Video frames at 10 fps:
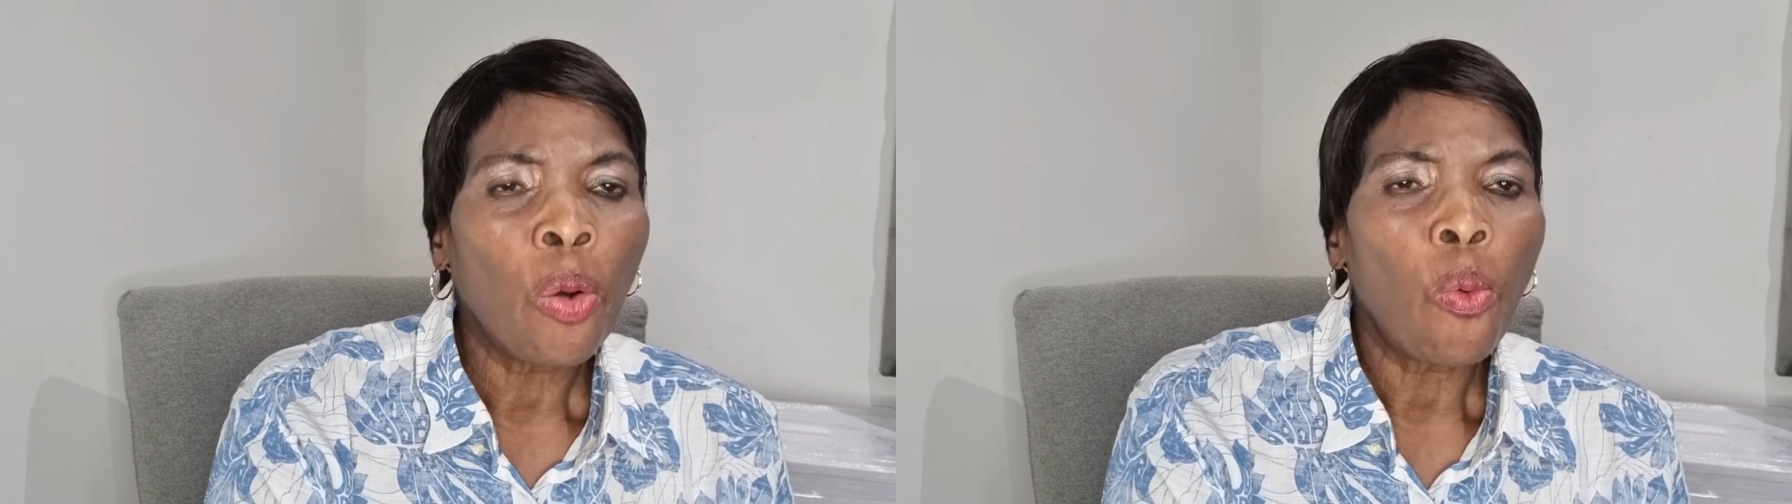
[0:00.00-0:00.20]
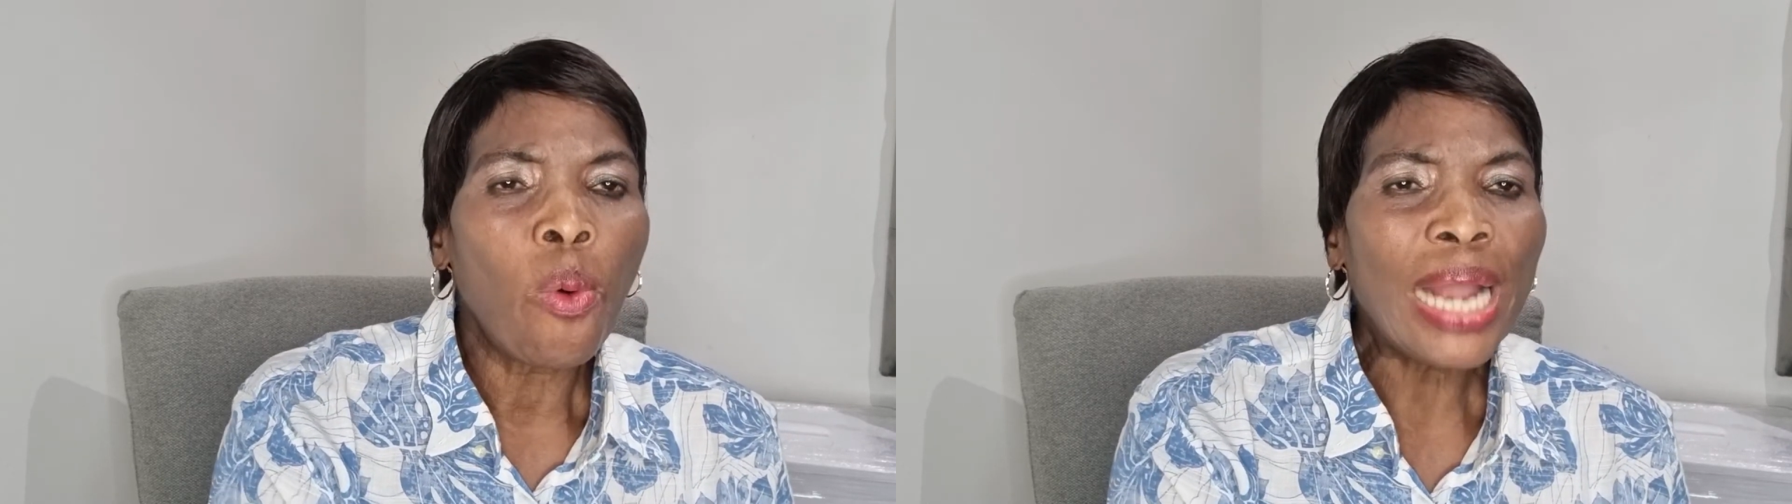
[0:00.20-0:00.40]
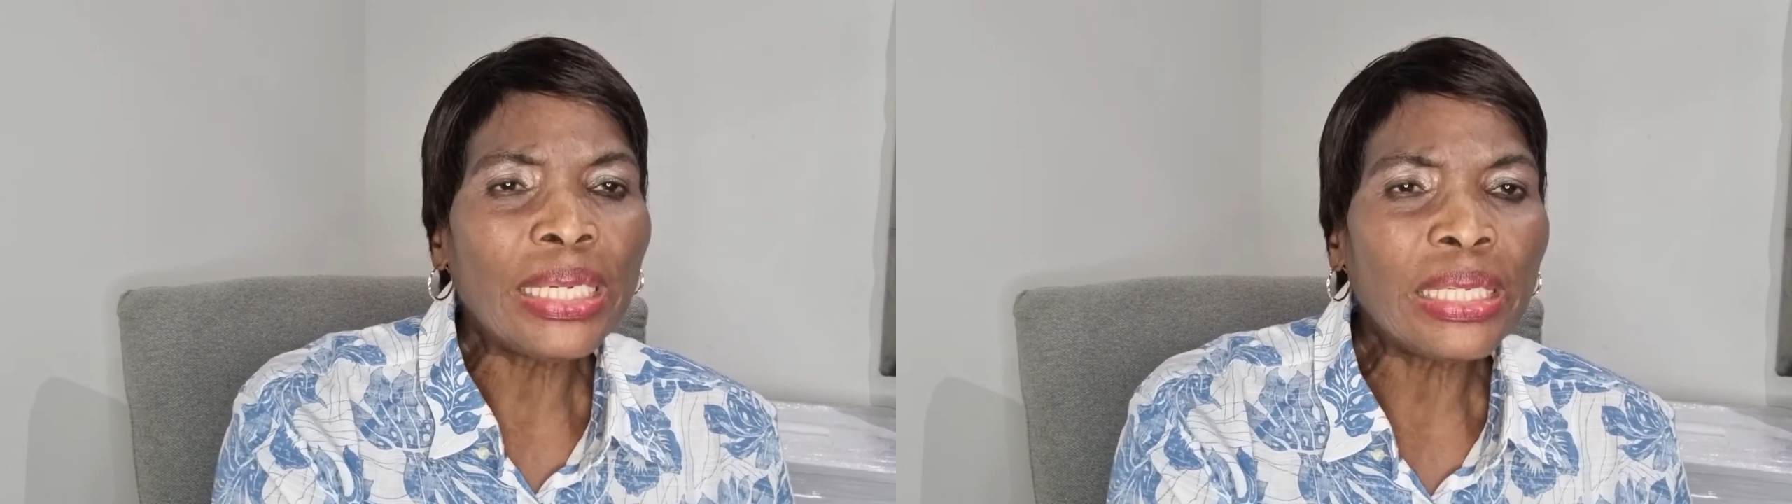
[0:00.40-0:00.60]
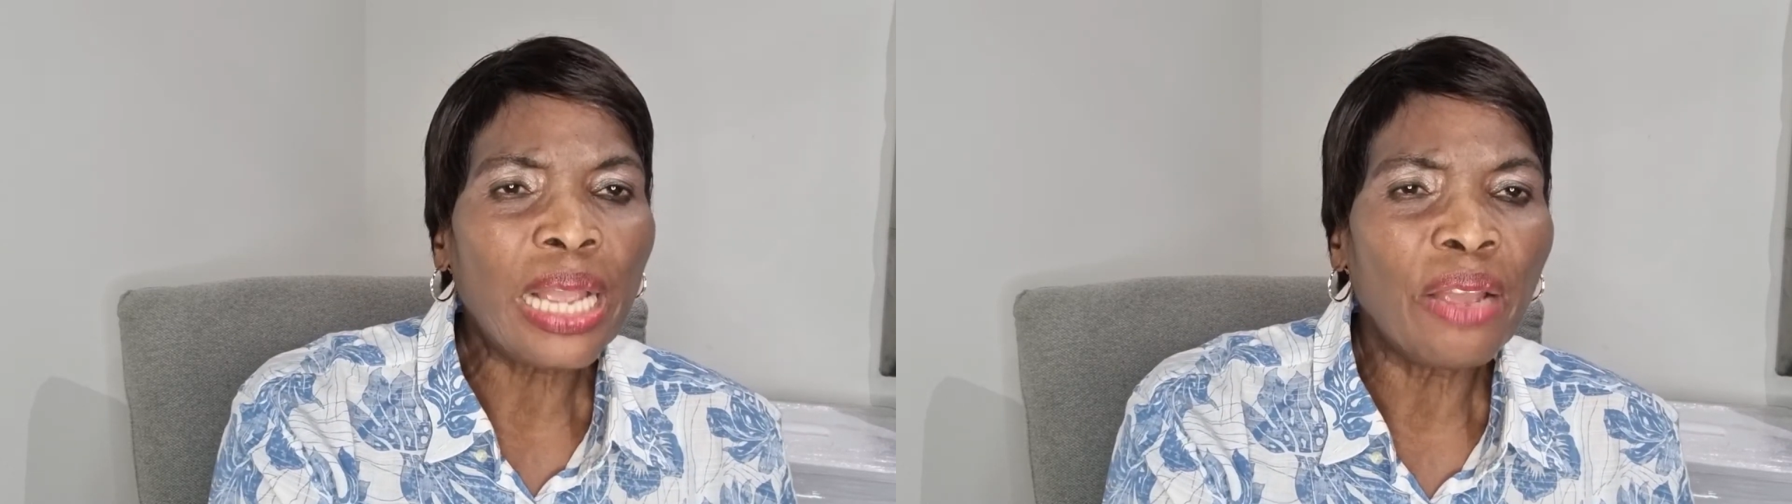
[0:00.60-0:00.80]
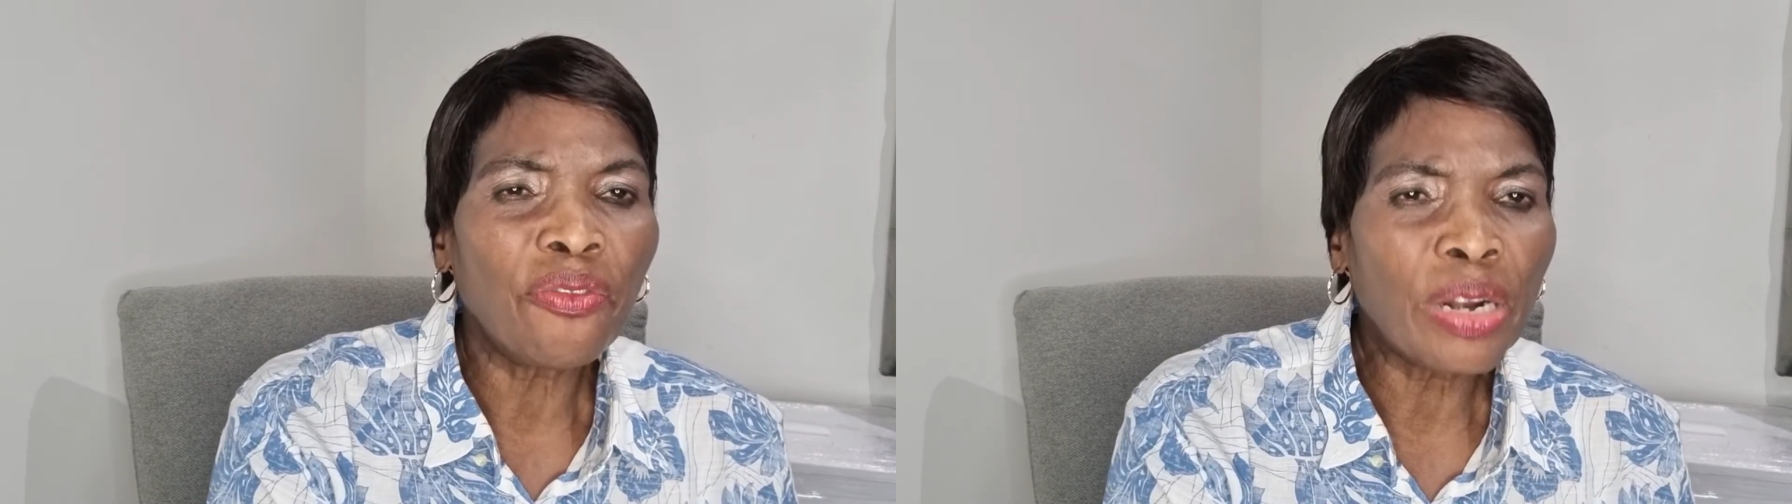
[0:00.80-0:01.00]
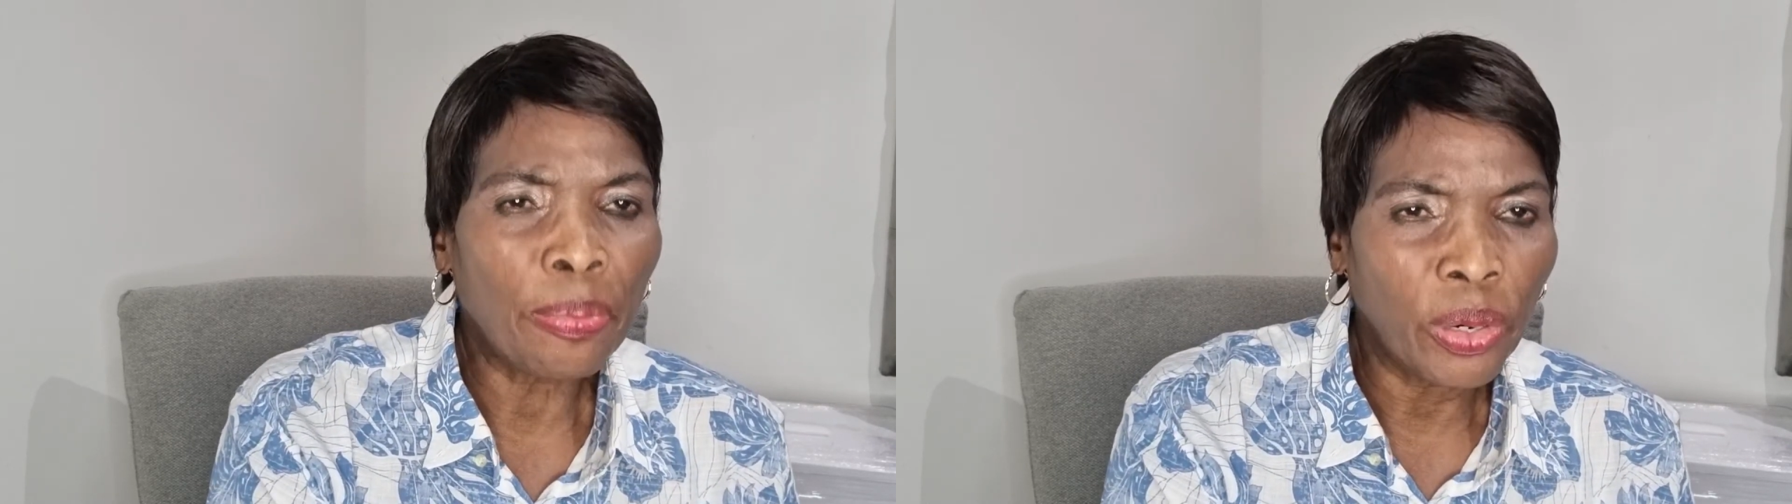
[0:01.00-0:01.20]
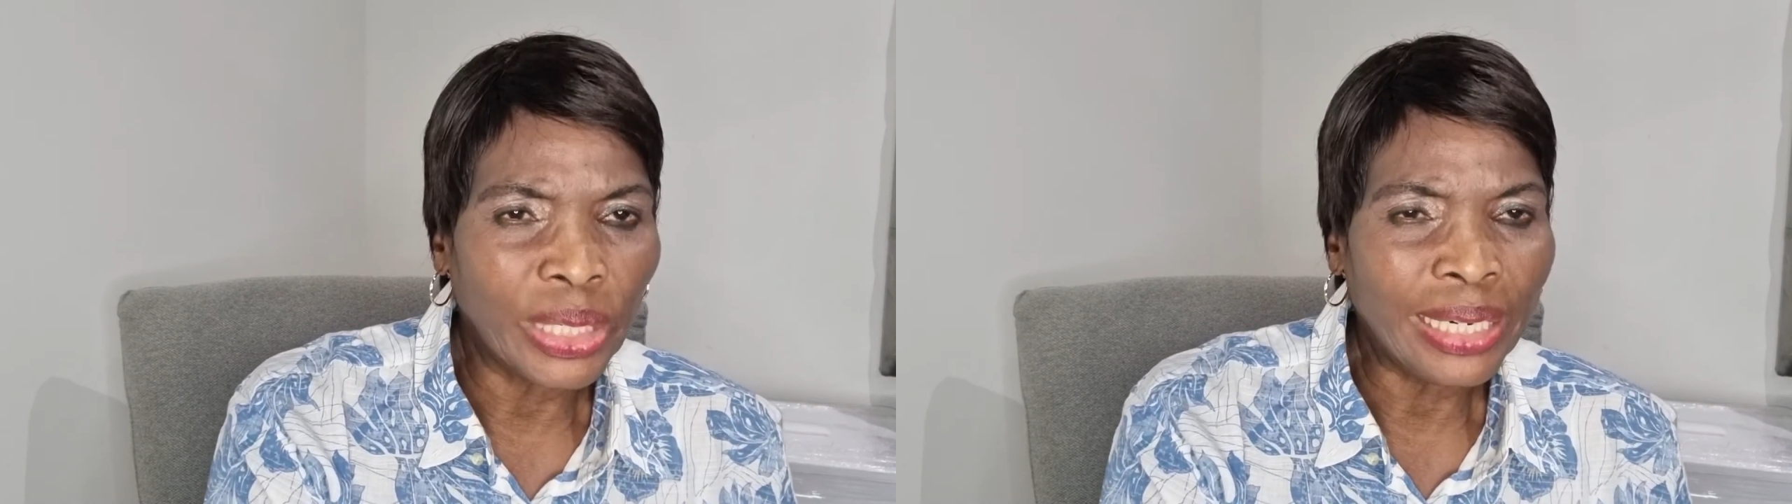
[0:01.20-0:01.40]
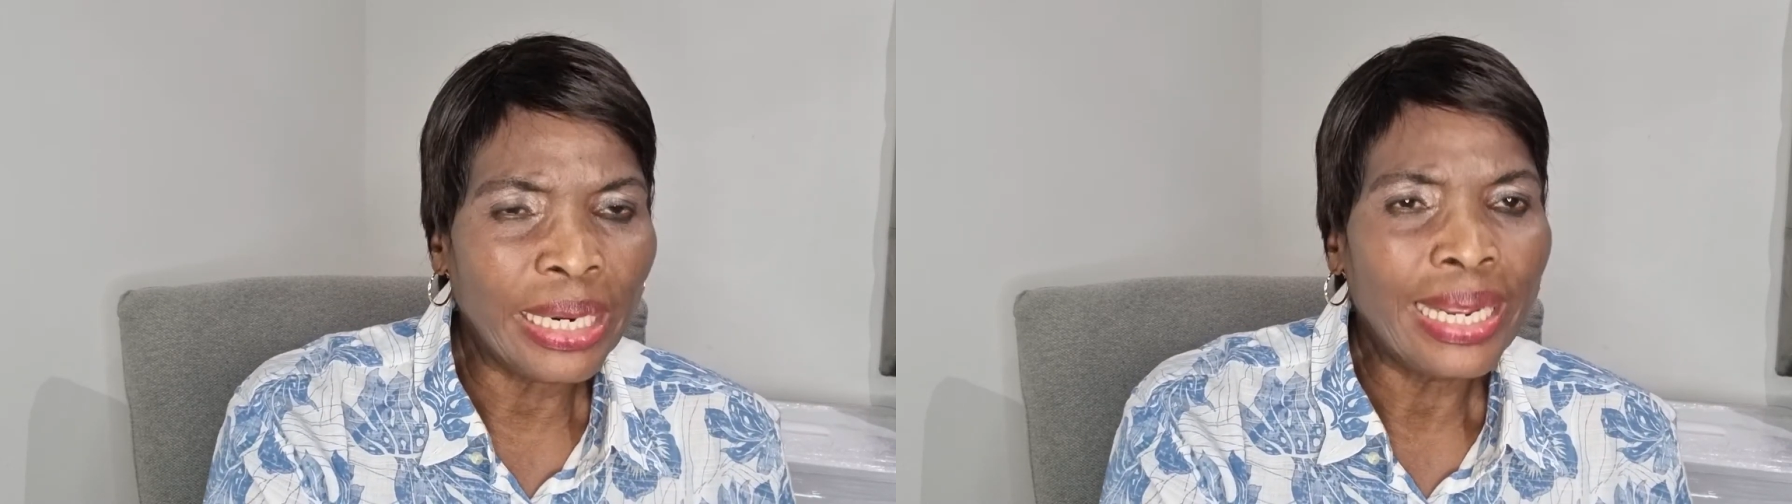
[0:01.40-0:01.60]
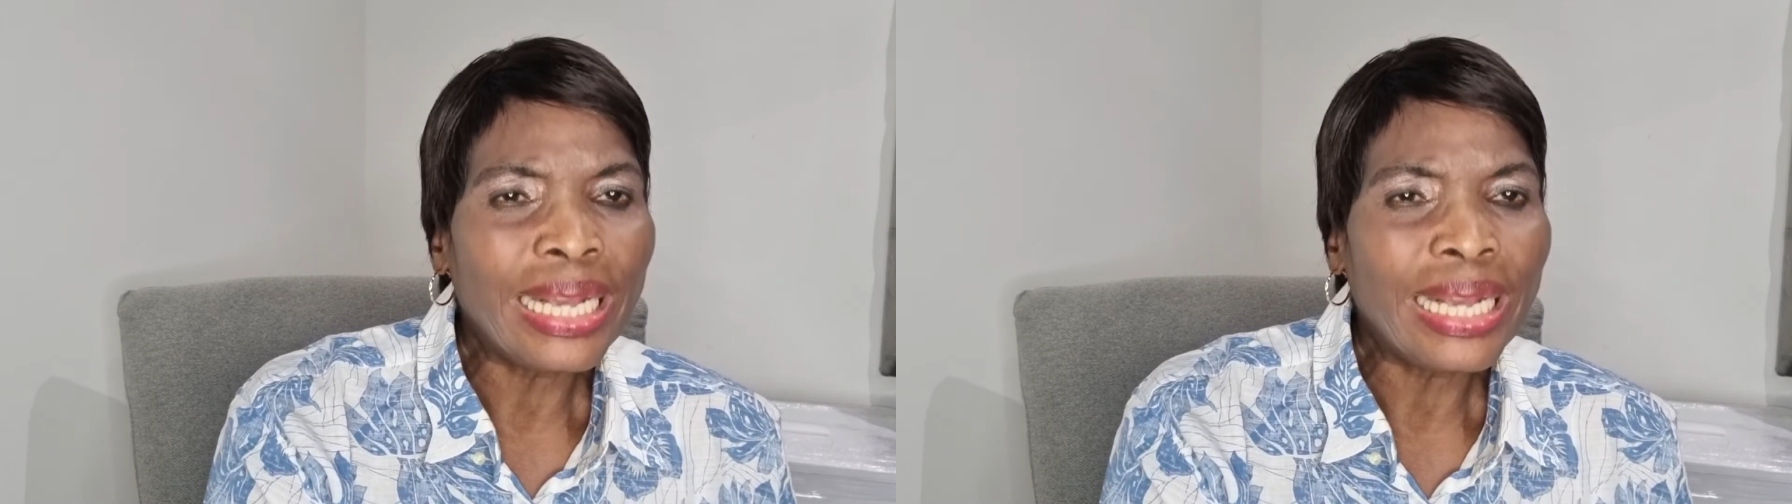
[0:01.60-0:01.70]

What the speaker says: Once everybody